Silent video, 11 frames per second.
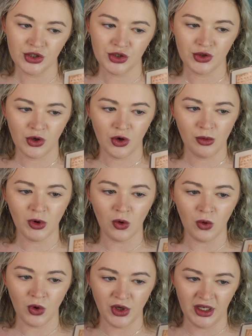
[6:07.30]
Strobe
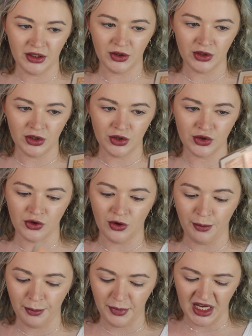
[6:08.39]
Gold and Glitter
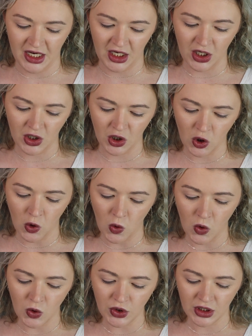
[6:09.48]
Strobe Pink
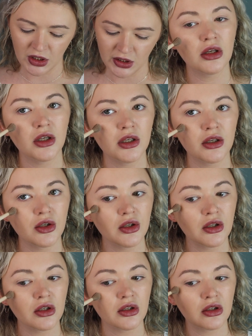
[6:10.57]
Gold and